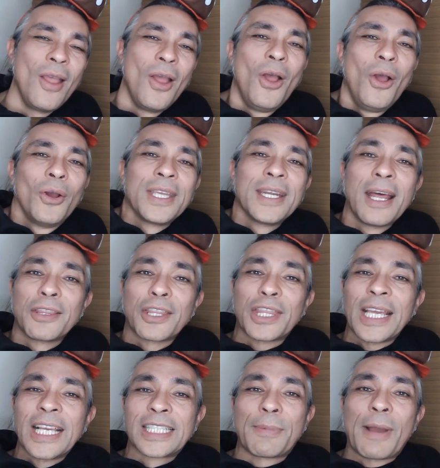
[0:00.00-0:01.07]
You know, the
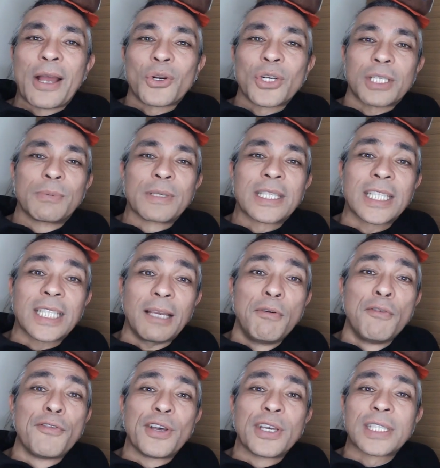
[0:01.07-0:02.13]
thing is about Christmas, some
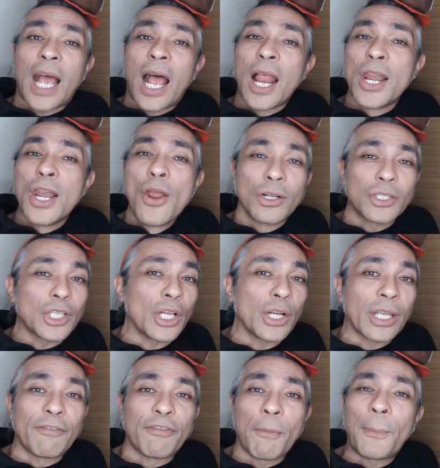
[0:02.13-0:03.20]
of us are not just
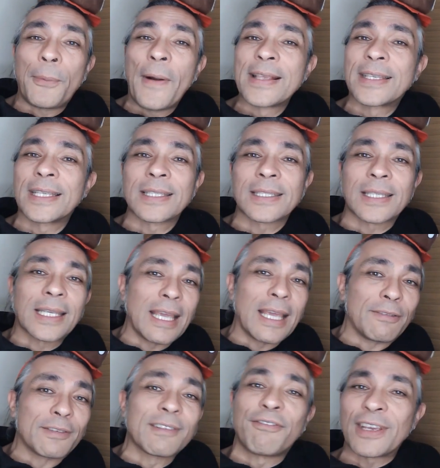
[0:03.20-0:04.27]
looking for presents and
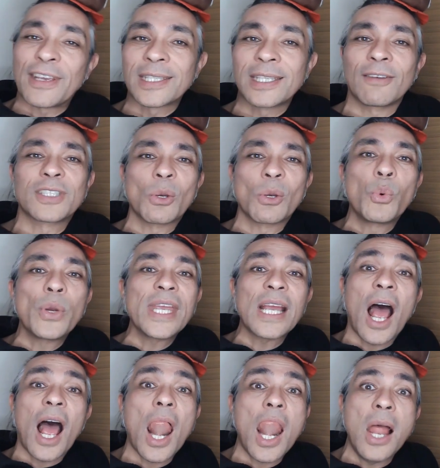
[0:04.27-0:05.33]
gifts and festivity, we
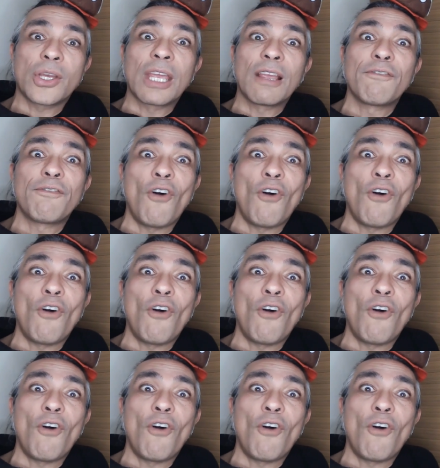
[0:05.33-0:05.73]
are looking for